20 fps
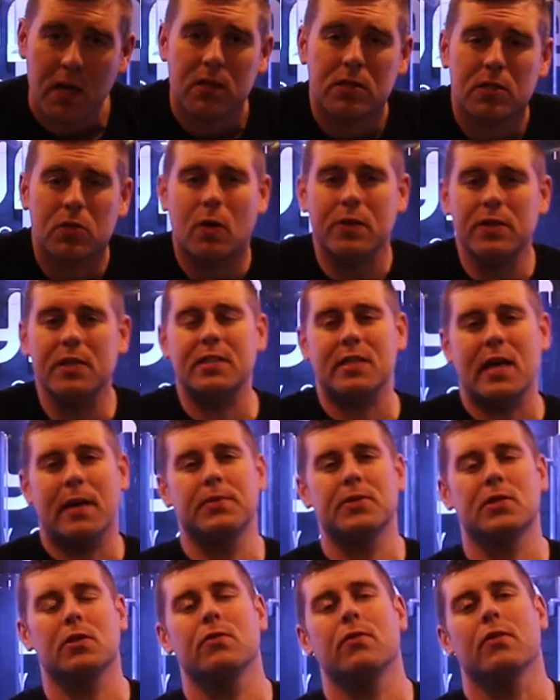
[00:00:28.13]
So on this
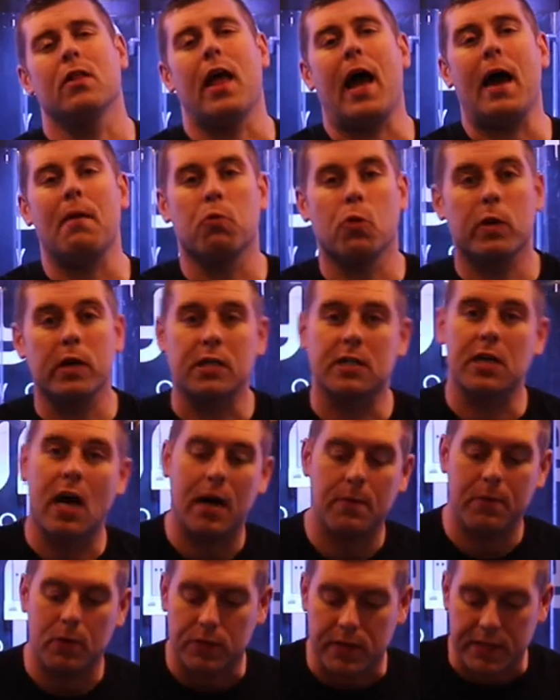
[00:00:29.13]
episode of the lab, we're going to
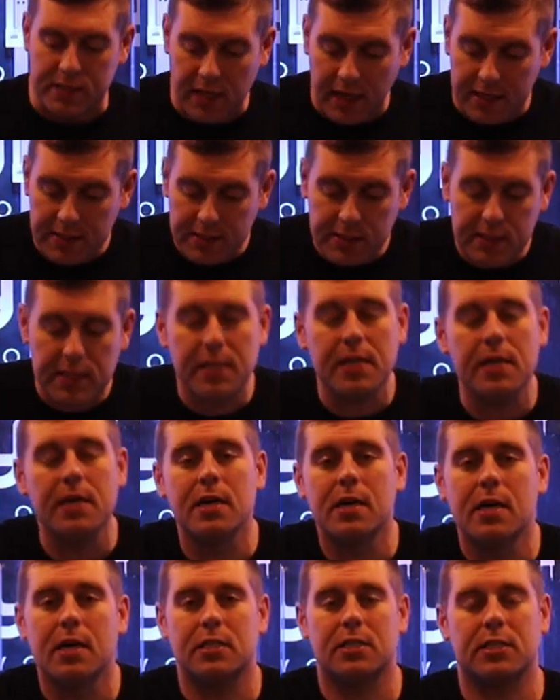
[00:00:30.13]
talk about the Tunze
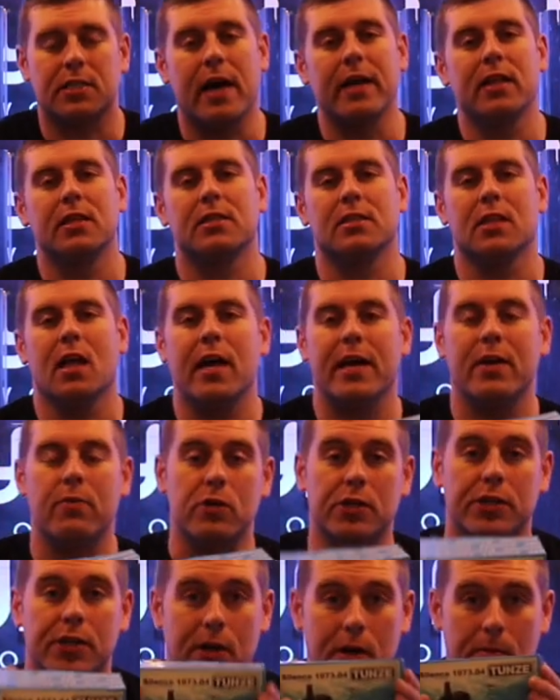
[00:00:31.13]
Silence Line
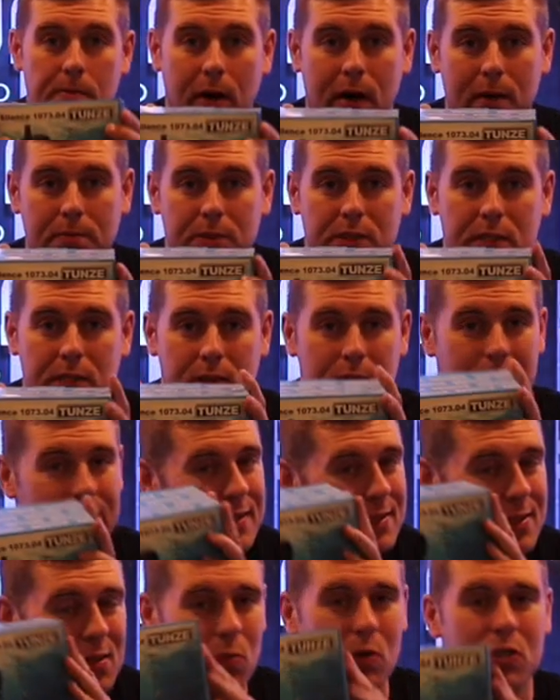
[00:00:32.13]
return pumps.
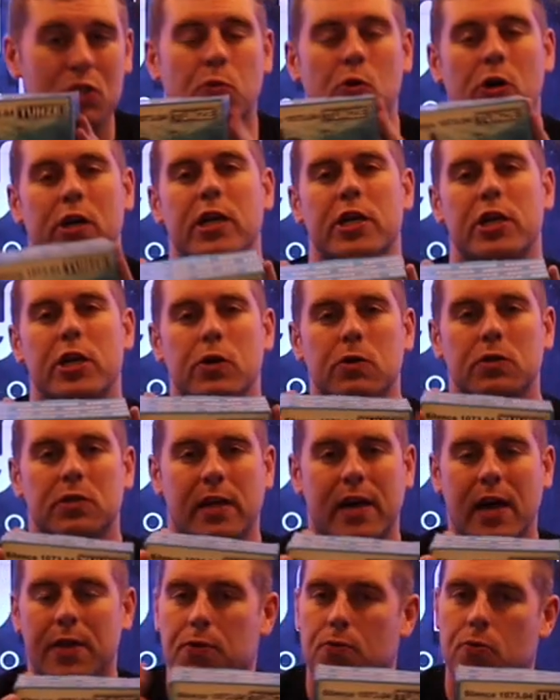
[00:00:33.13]
These are the ones we're going to use.
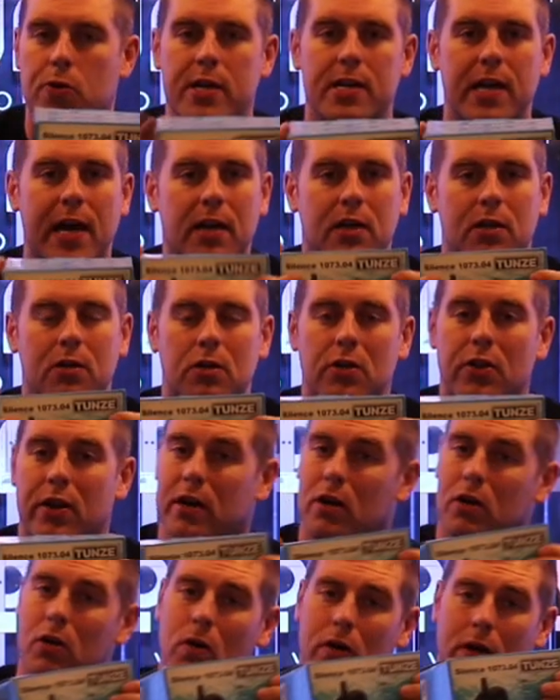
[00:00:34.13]
I got three identical that
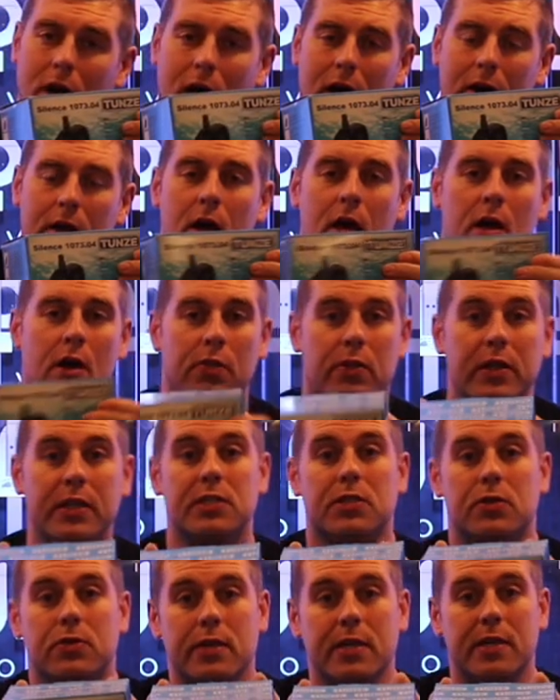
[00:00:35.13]
are going on
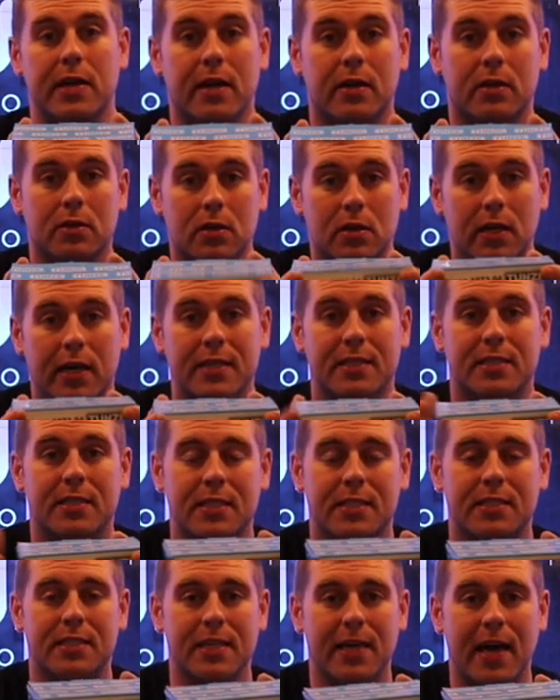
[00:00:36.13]
these three identical
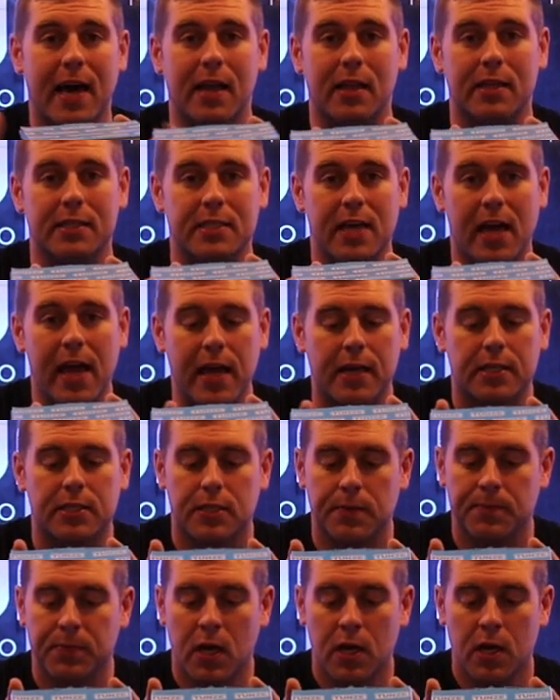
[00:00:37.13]
60-gallon
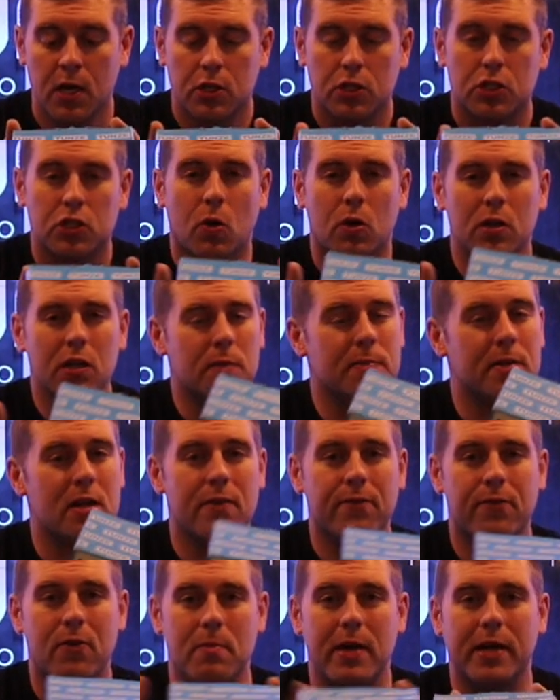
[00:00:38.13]
tanks. So a little bit of
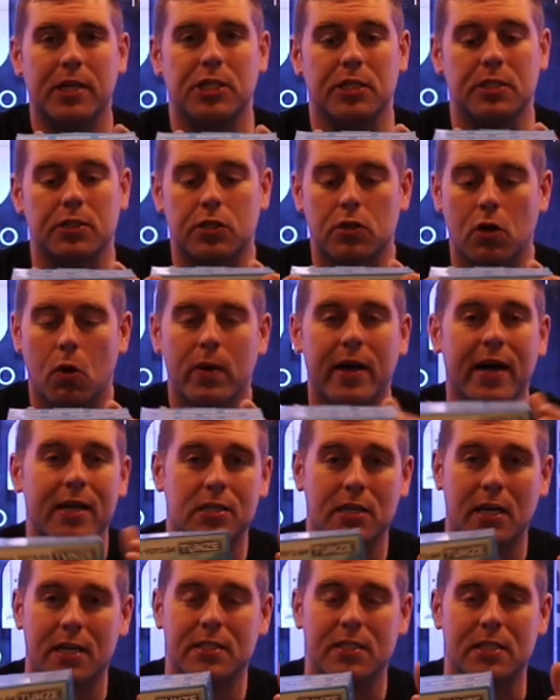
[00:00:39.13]
information. So we got
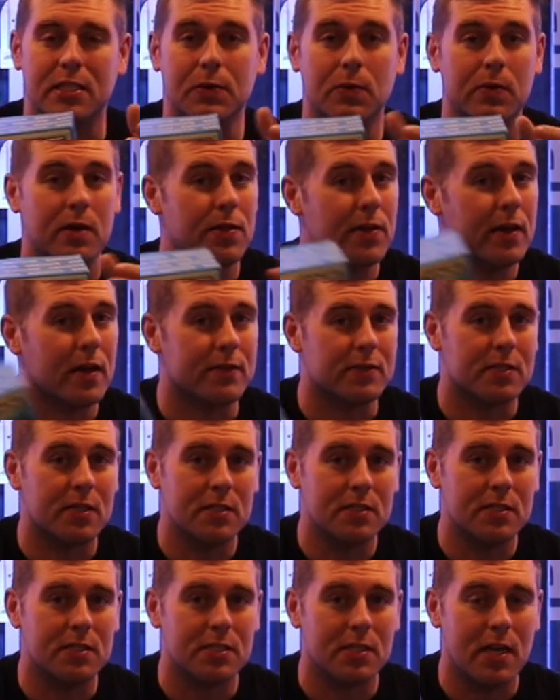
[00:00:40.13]
Tunze. When you think of
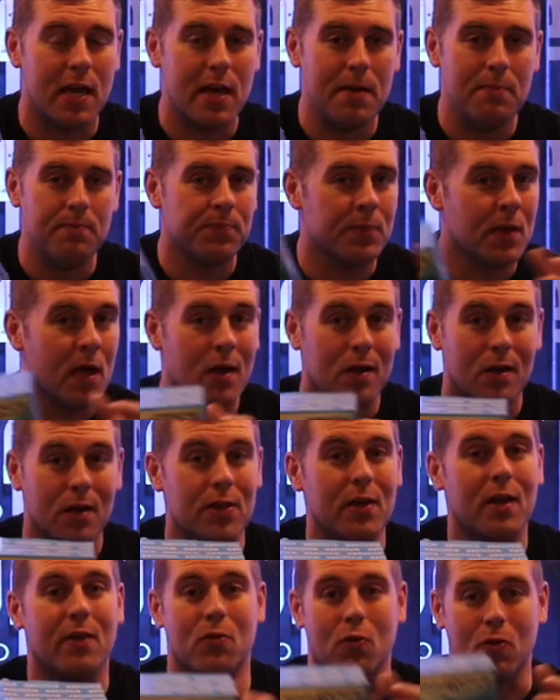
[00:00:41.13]
Tunze's name, you
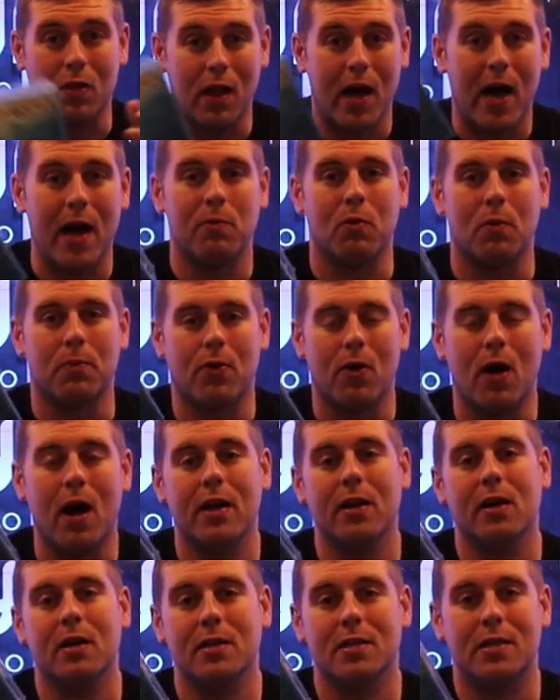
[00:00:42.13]
think of a reliable
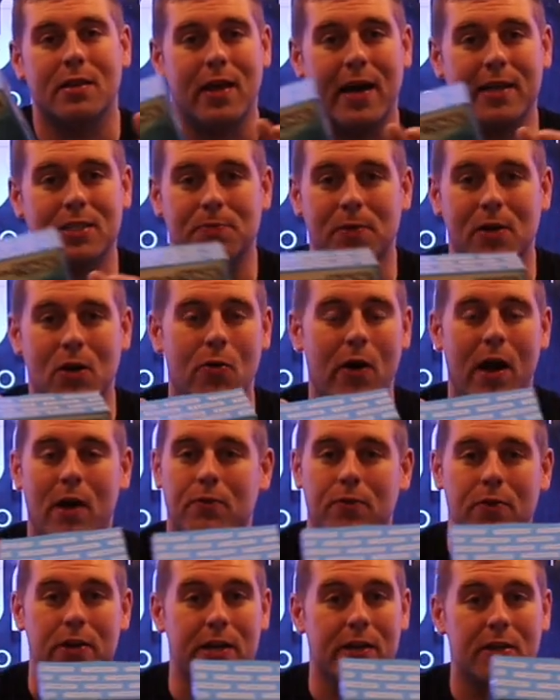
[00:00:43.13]
product that's been
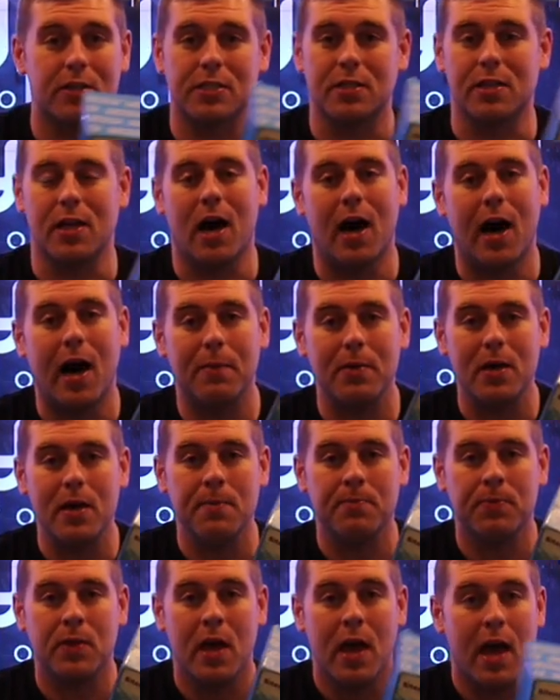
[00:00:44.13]
around for years in the
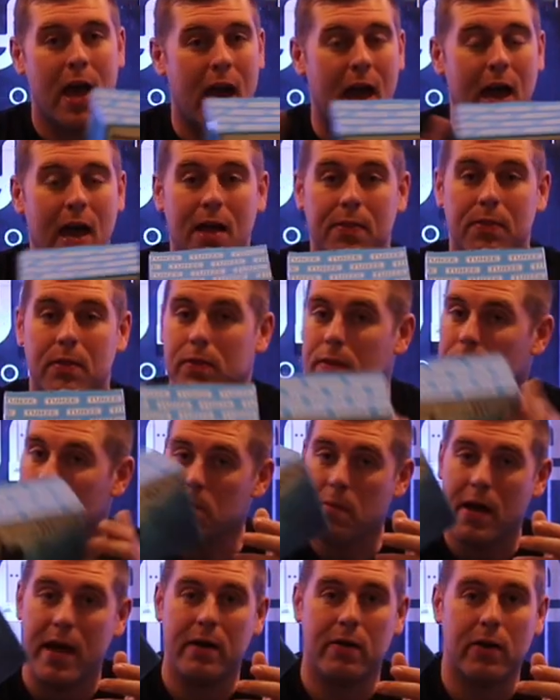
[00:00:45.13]
hobby, and they're
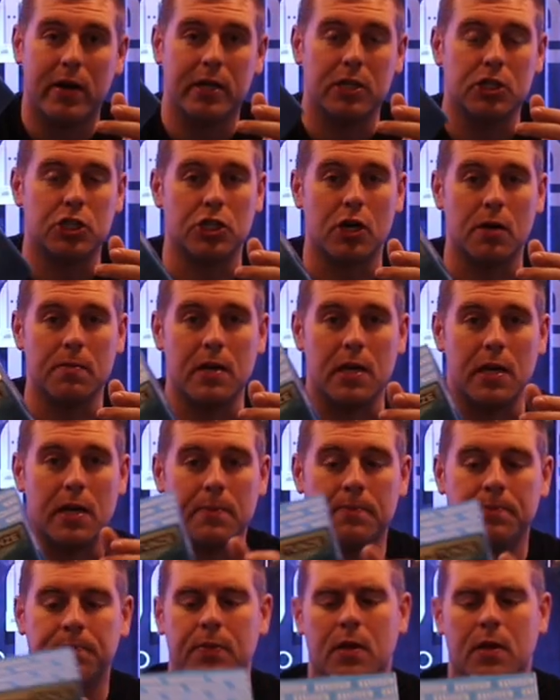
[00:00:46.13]
made right in Germany.